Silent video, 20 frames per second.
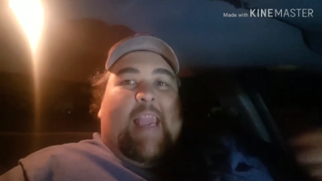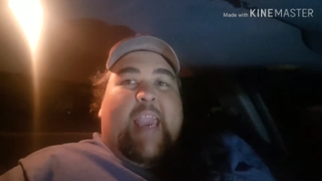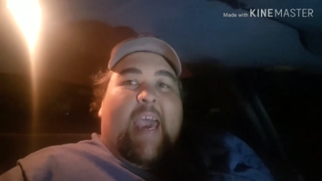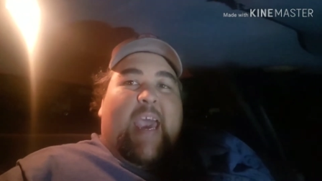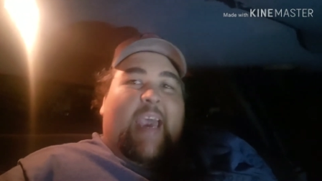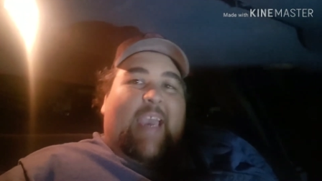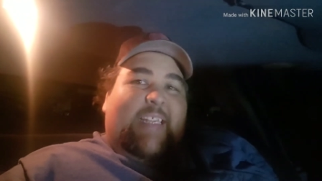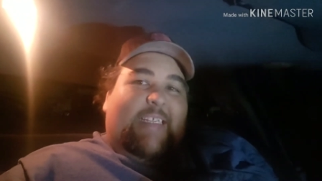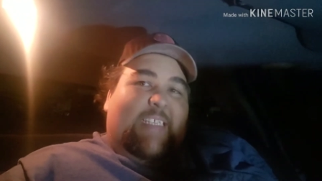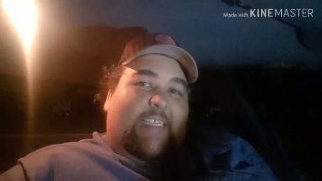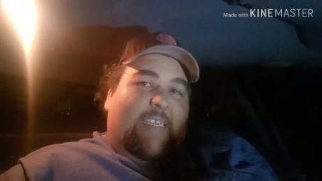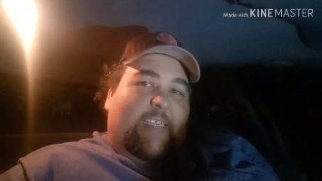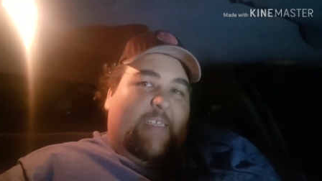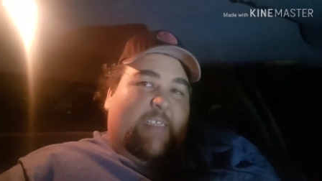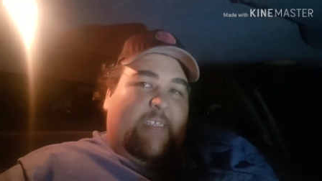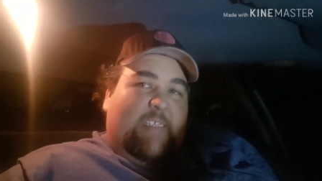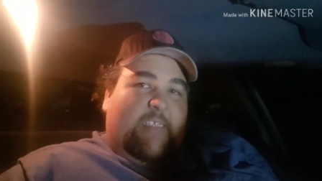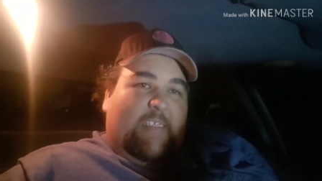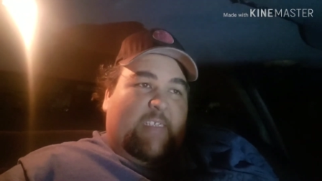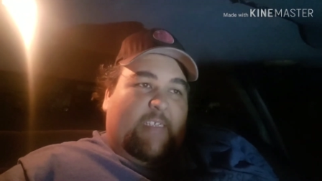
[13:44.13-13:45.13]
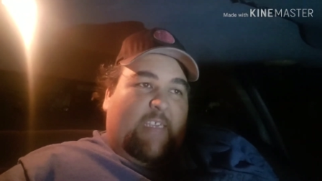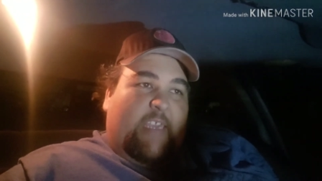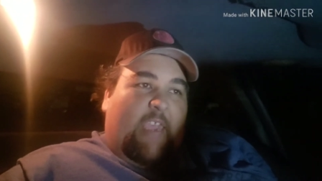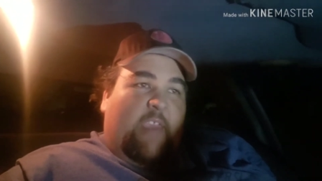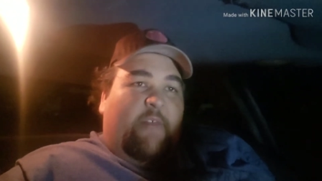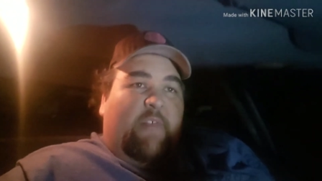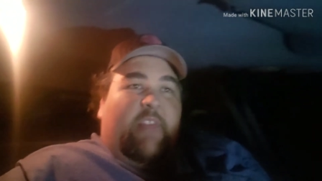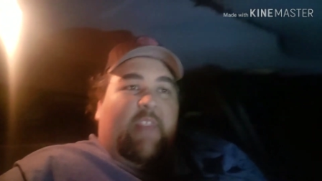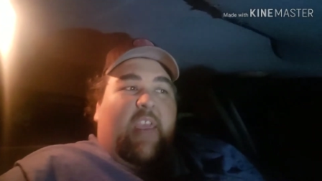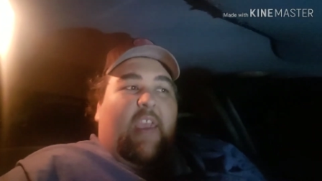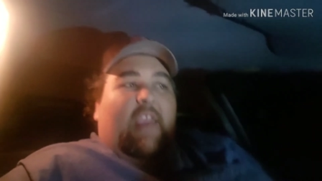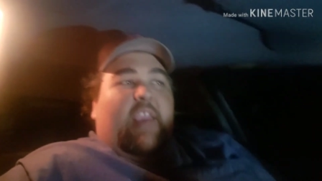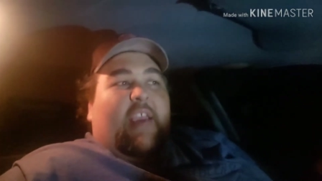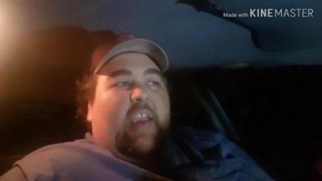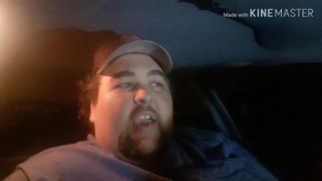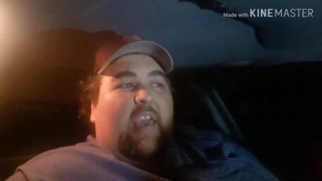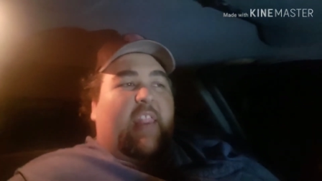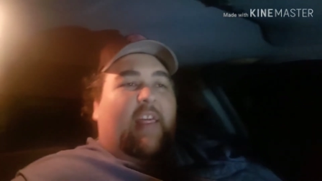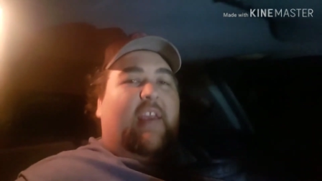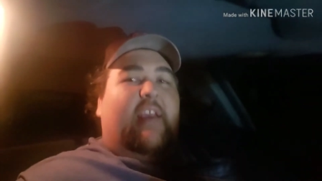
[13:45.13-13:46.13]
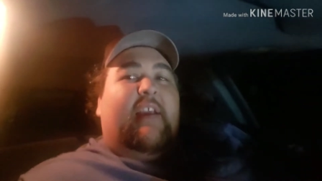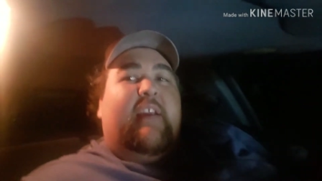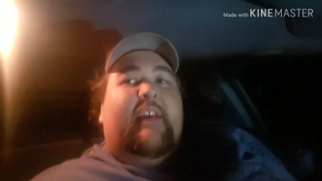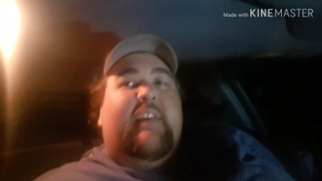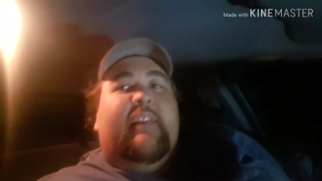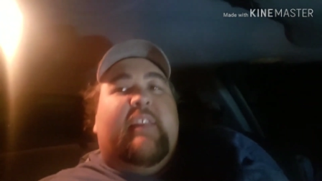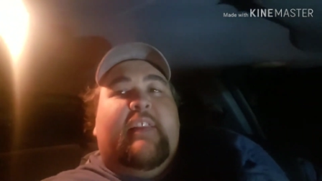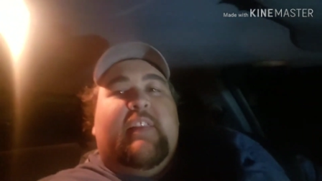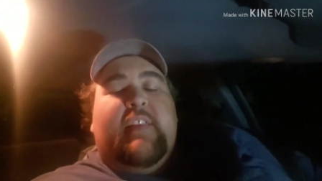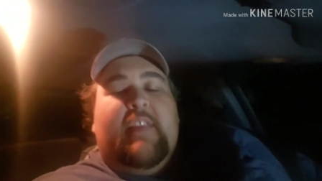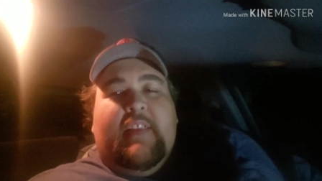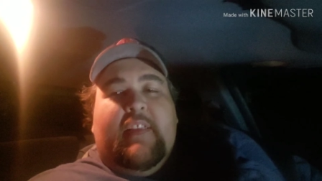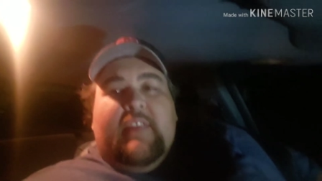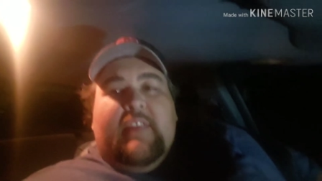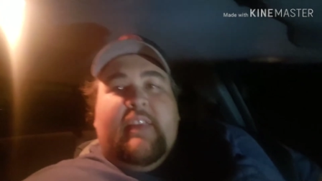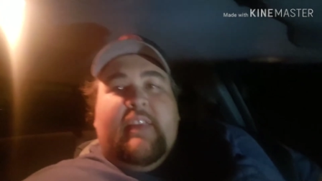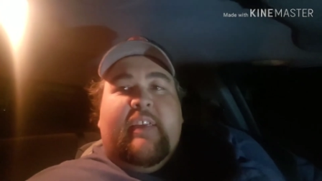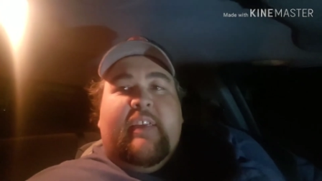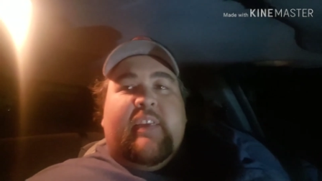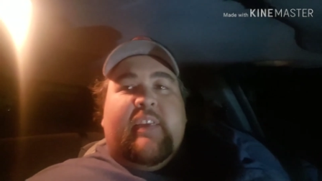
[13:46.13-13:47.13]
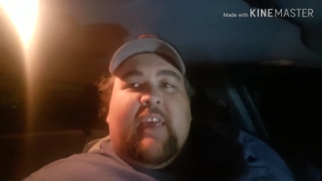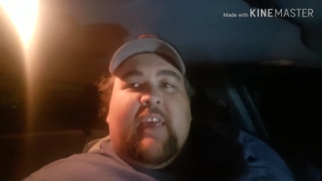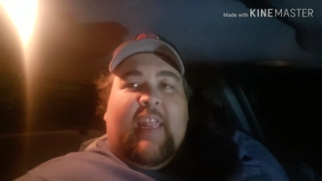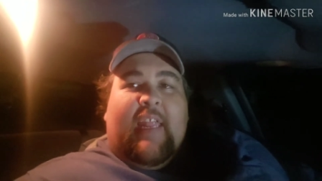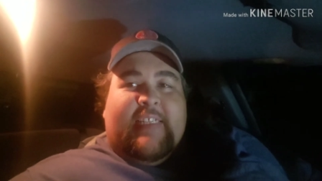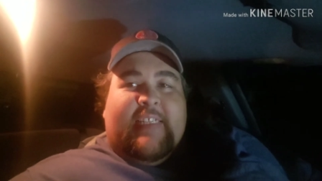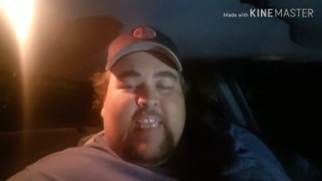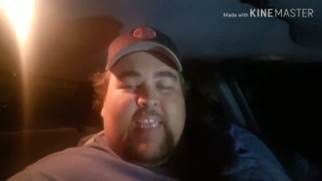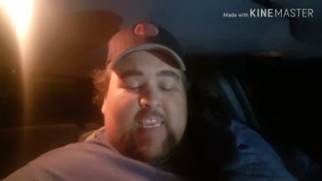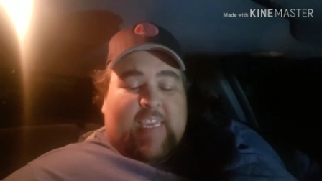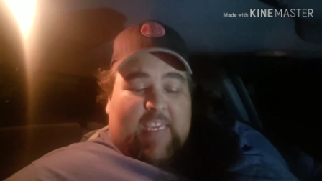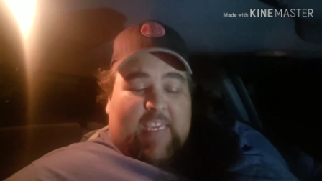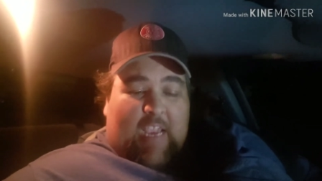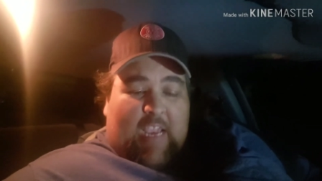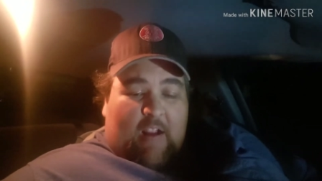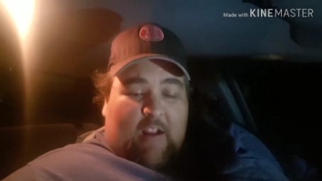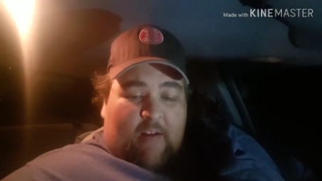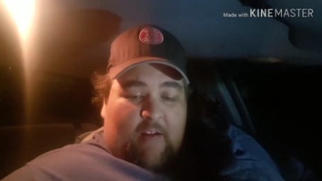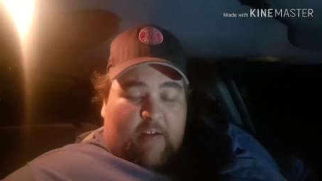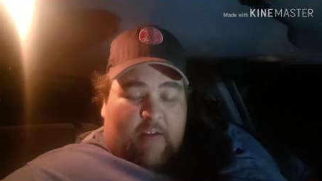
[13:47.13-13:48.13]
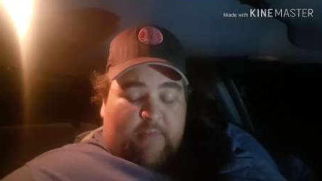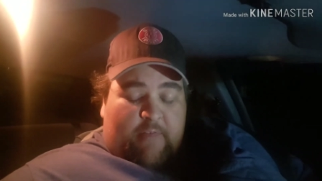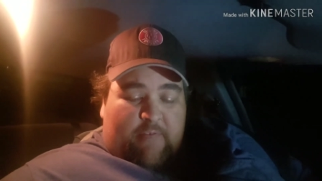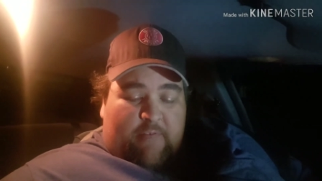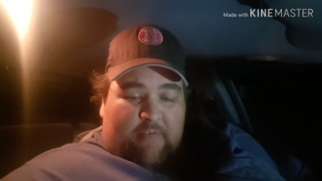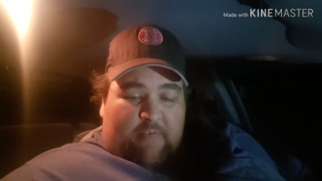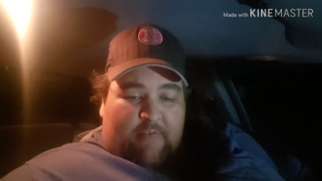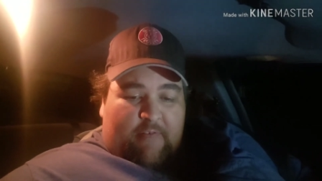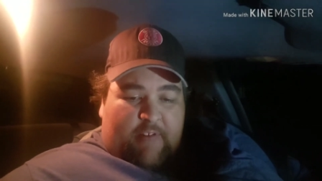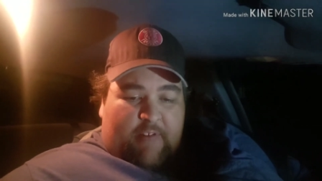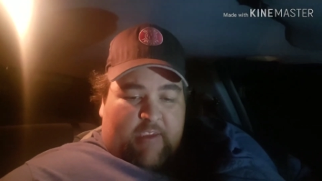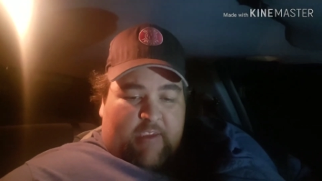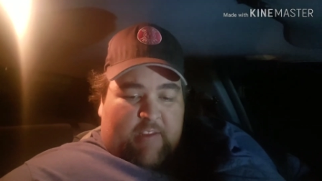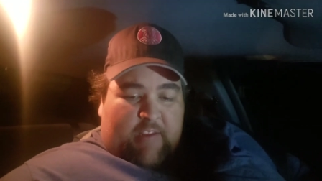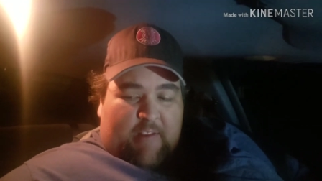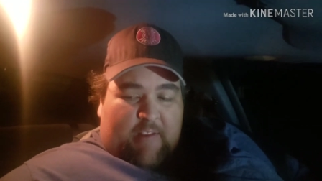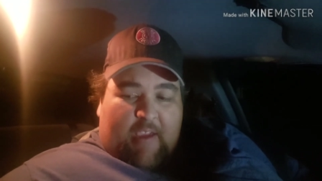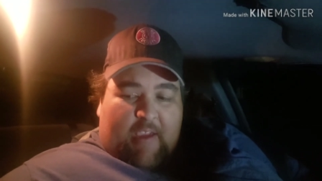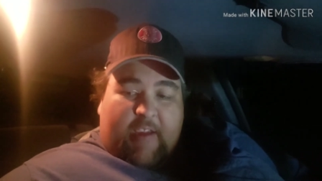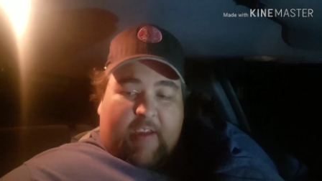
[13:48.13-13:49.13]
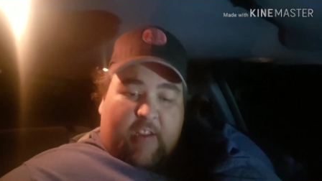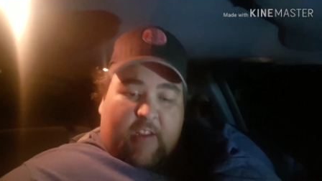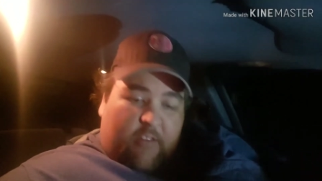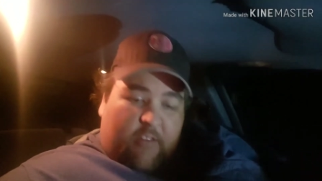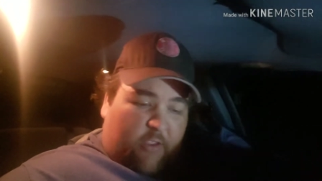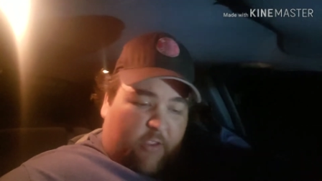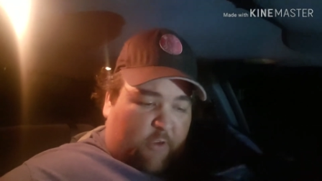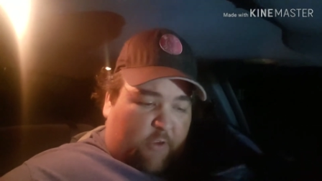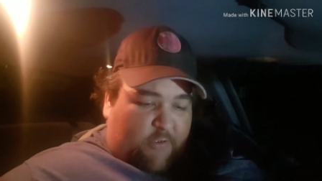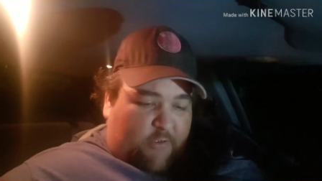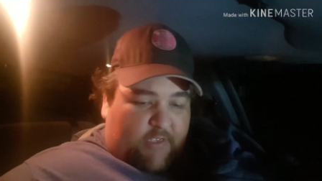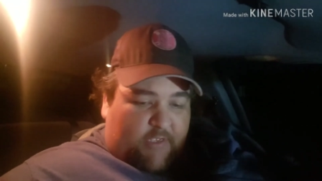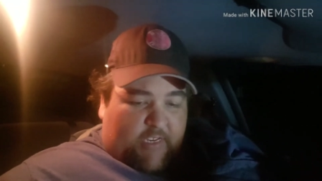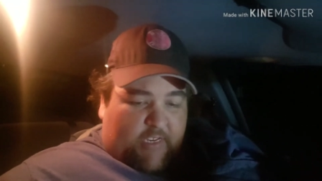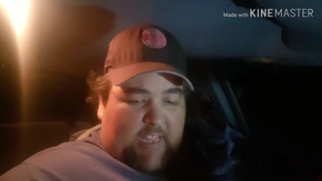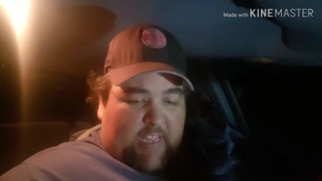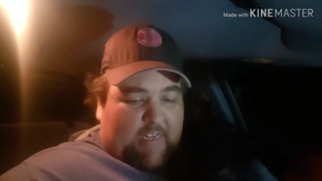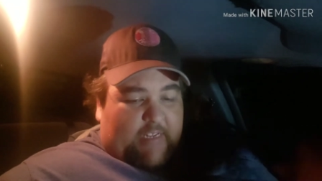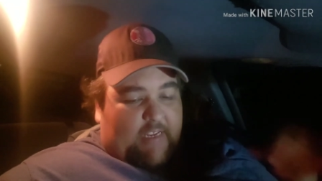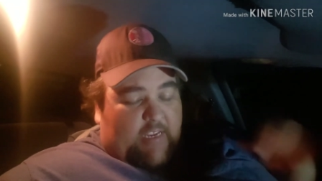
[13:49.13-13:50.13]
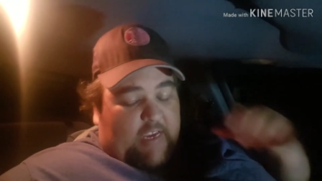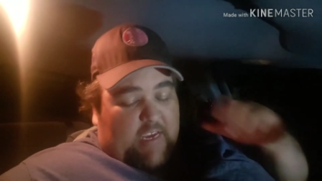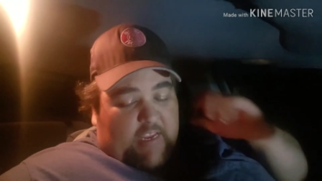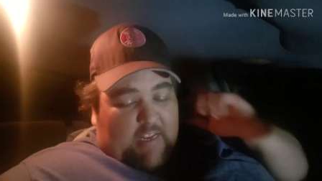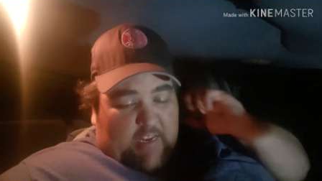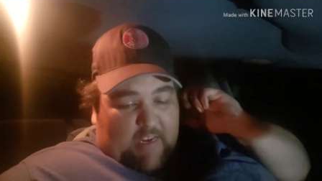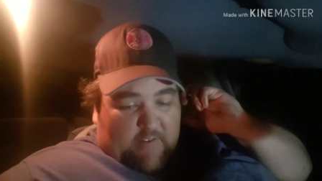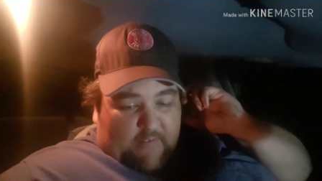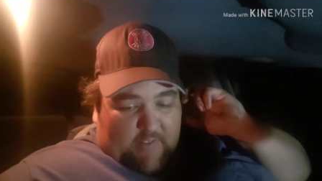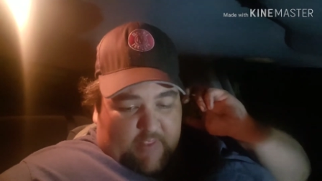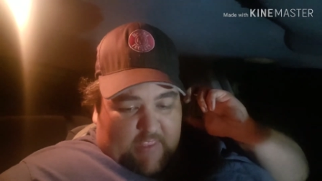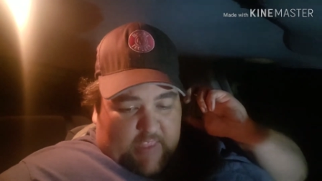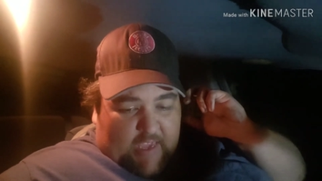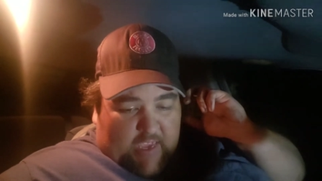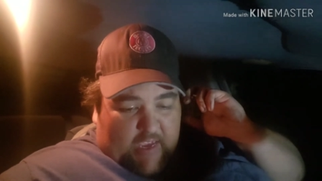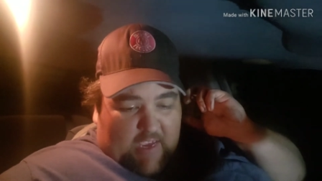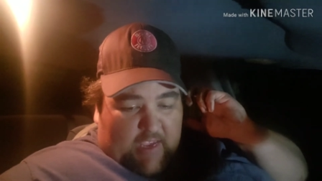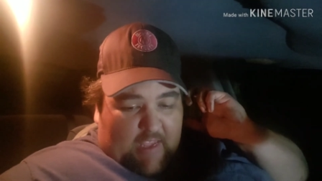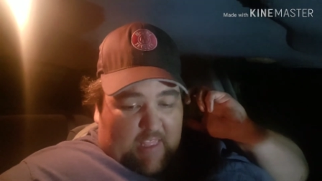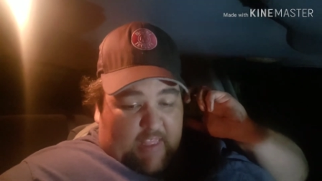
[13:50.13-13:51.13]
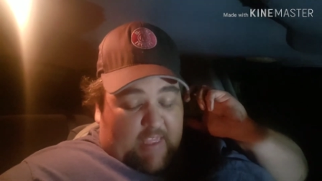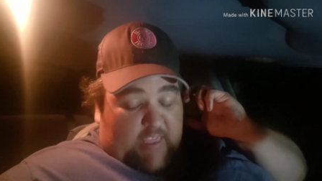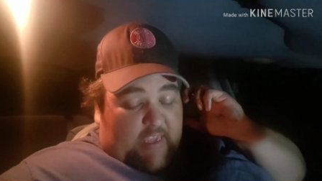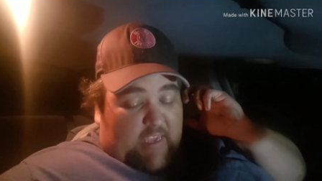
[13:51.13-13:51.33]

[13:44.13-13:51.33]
got everything kind of taken care of, and got all the hoses connected and everything.